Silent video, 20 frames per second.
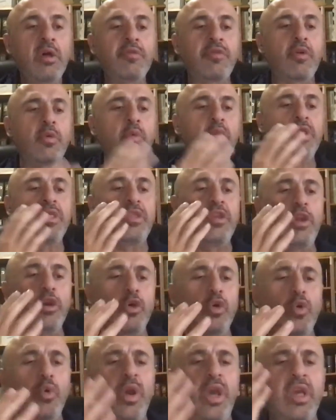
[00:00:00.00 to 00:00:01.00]
For with
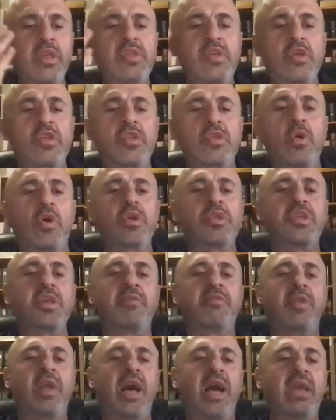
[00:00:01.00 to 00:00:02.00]
you is the
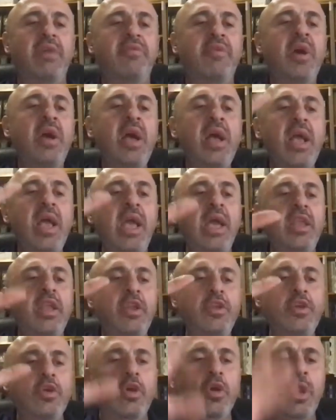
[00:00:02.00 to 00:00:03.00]
source of life,
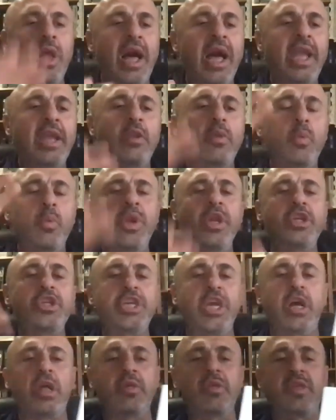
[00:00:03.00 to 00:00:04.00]
and in your light we
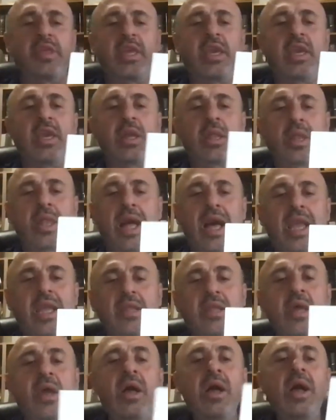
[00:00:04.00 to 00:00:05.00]
shall see
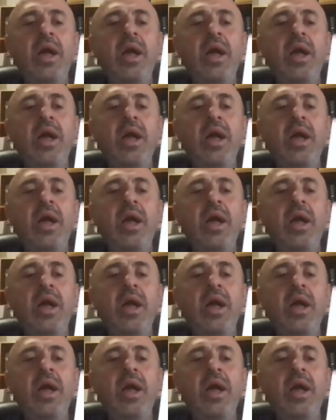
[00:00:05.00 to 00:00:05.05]
light.